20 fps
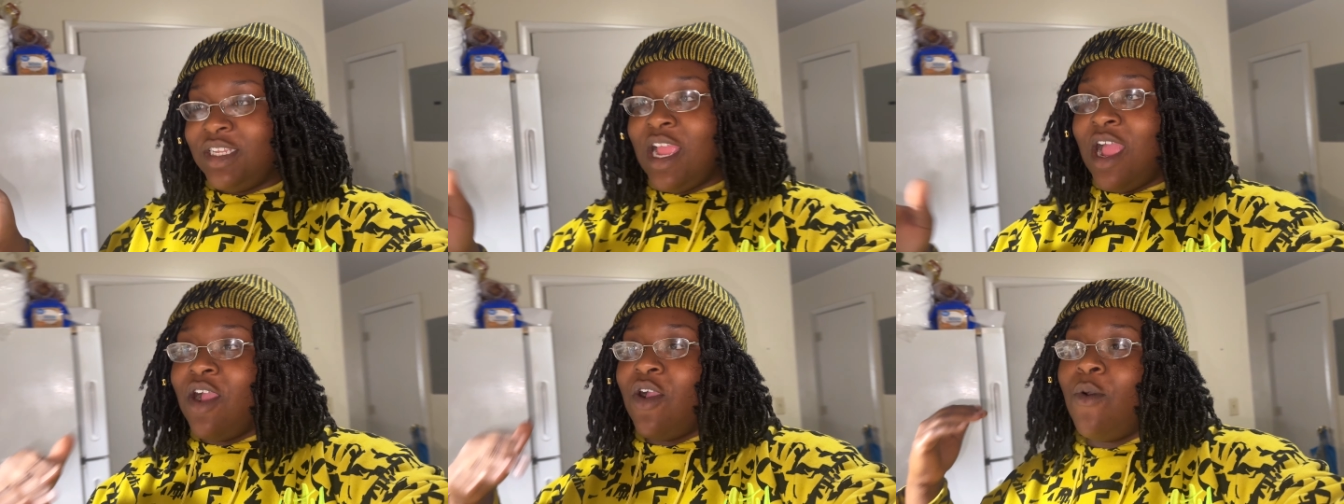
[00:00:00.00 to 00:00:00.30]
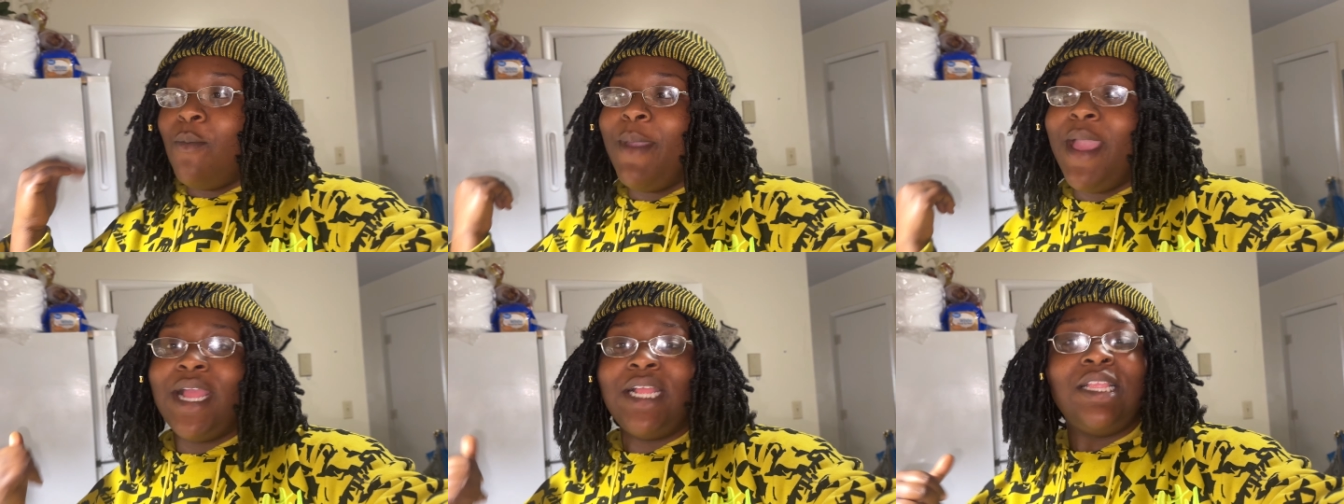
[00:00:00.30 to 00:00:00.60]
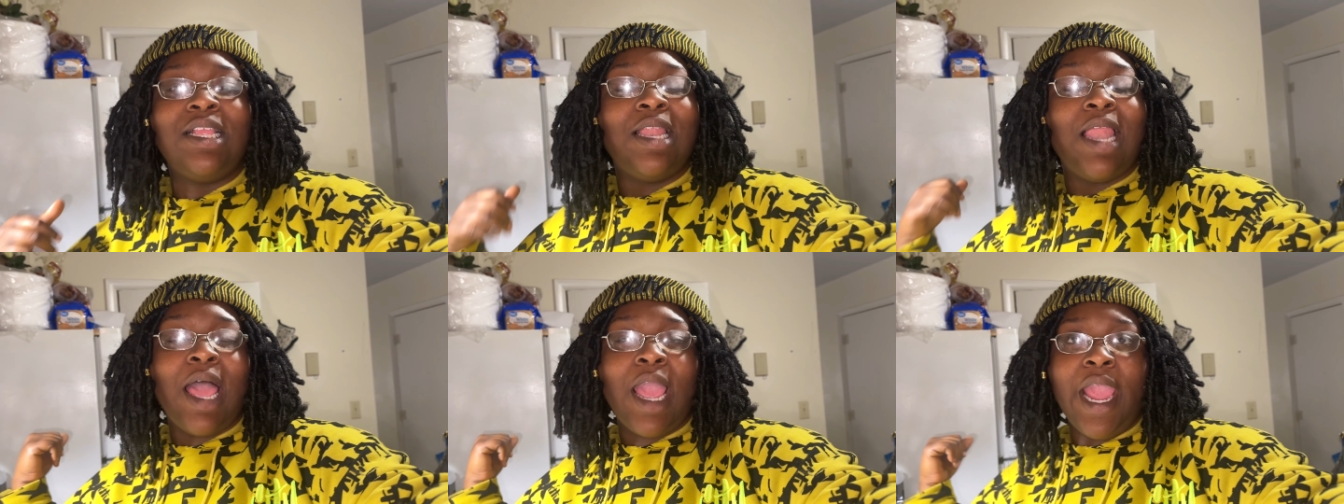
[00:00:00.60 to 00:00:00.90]
Y'all go back
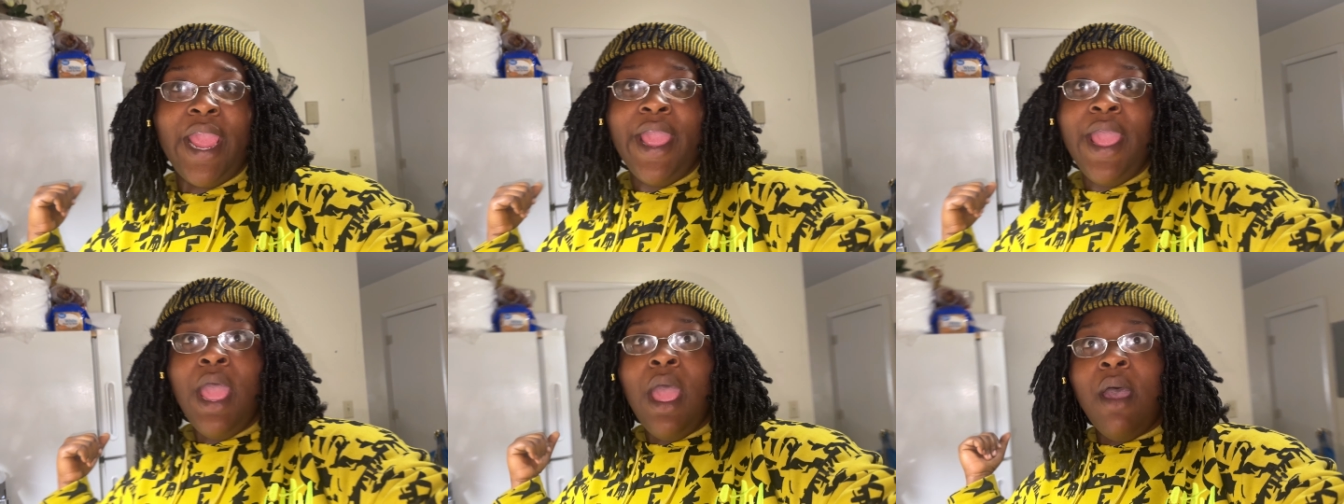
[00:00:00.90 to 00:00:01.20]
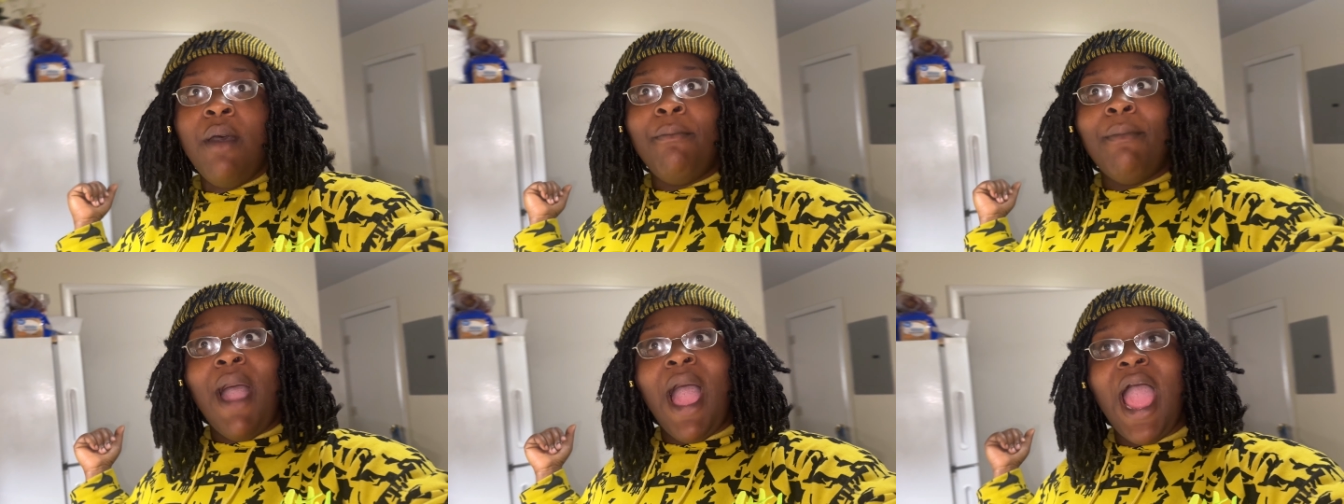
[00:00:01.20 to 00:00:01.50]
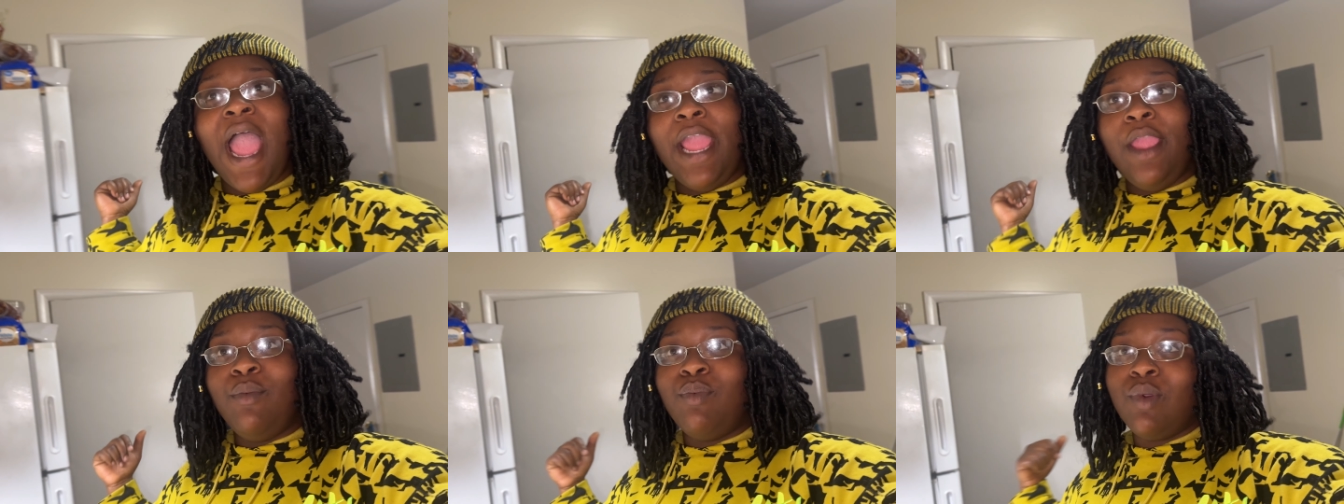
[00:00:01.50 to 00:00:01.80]
to like my
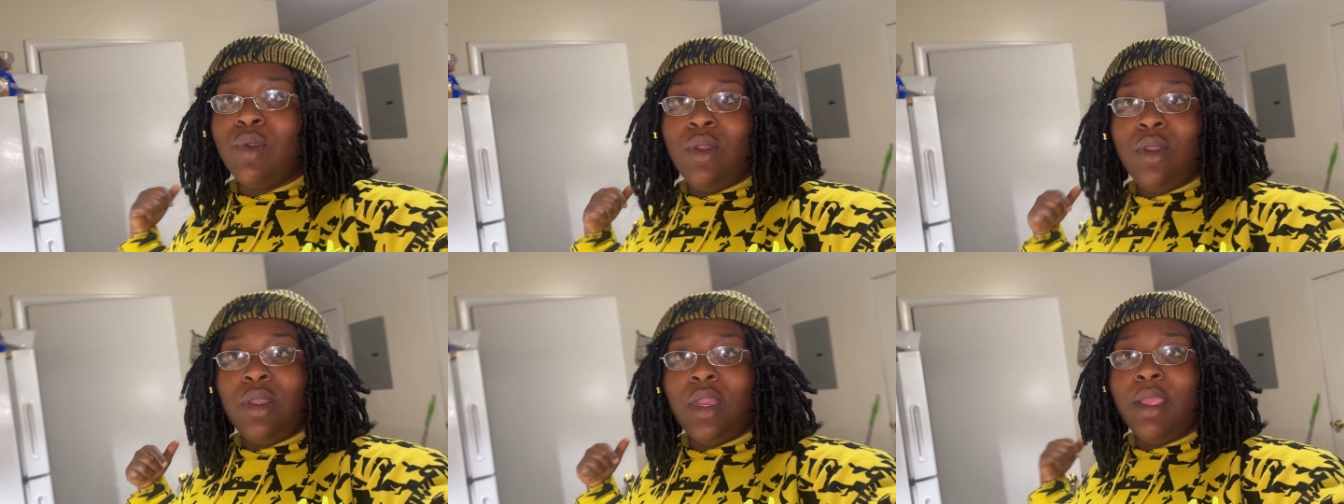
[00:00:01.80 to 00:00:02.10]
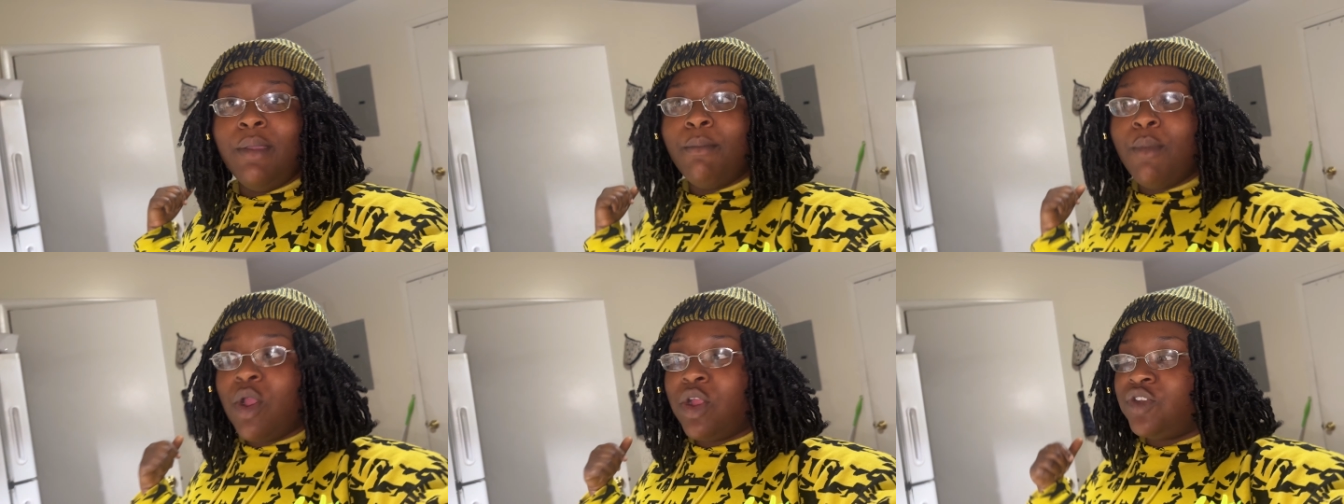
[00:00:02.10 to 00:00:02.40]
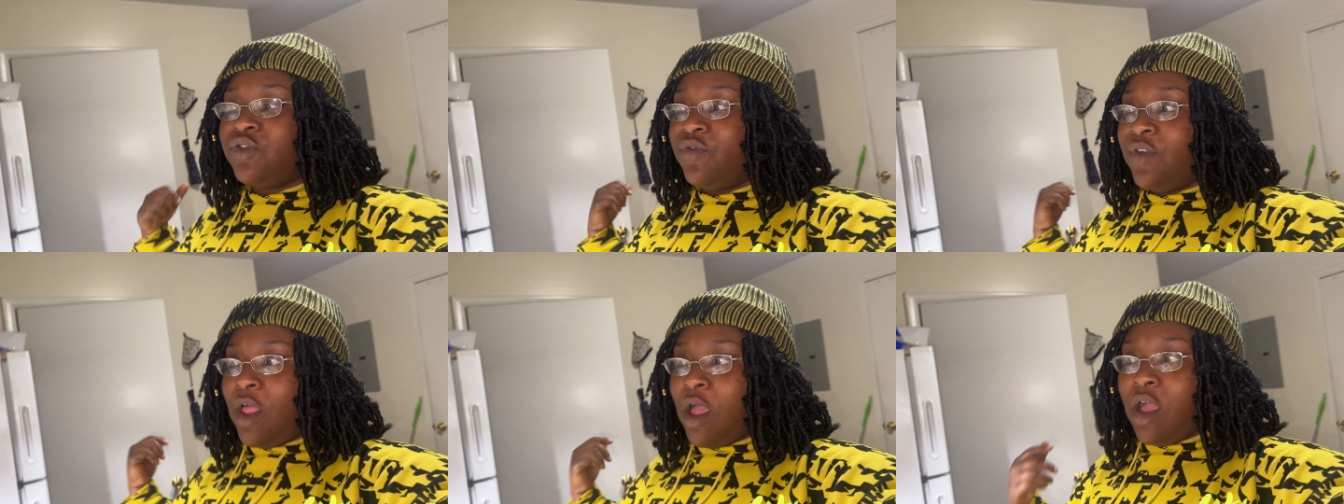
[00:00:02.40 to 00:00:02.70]
April and
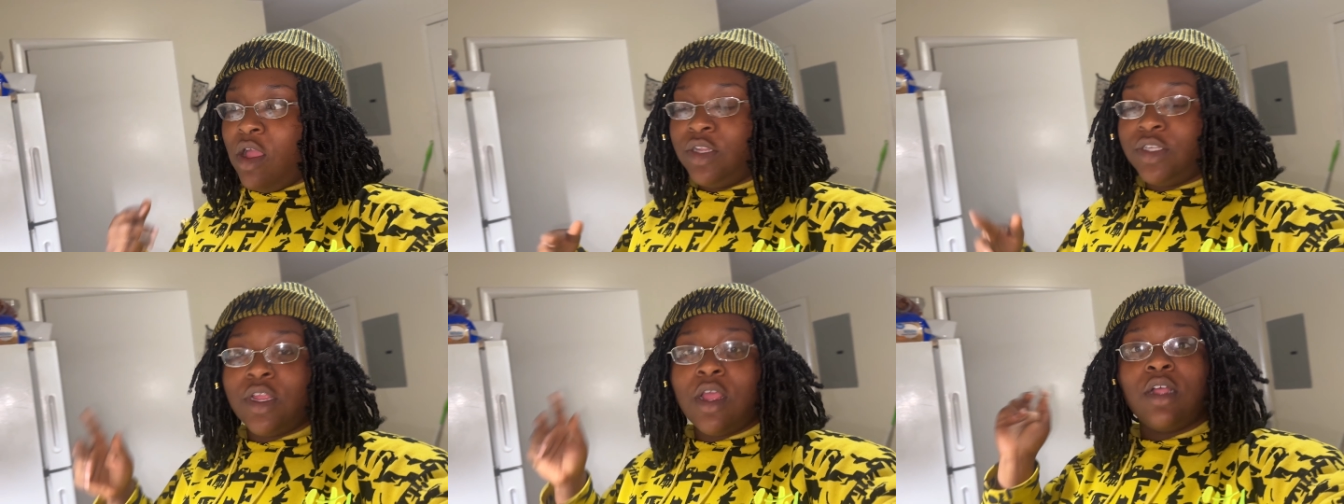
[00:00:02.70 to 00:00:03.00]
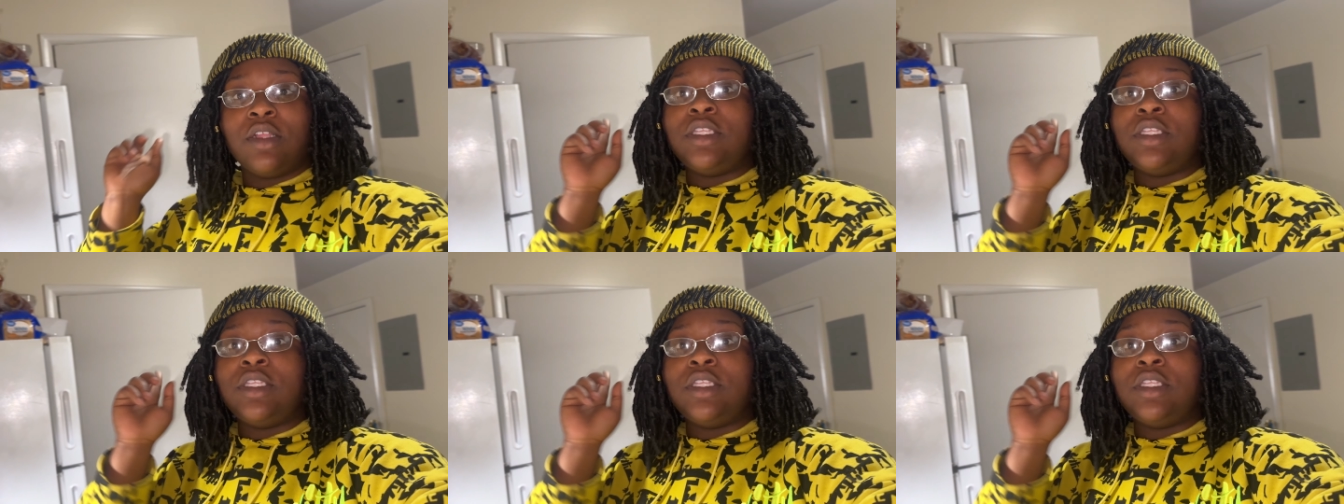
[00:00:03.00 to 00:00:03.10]
March vlogs. Y'all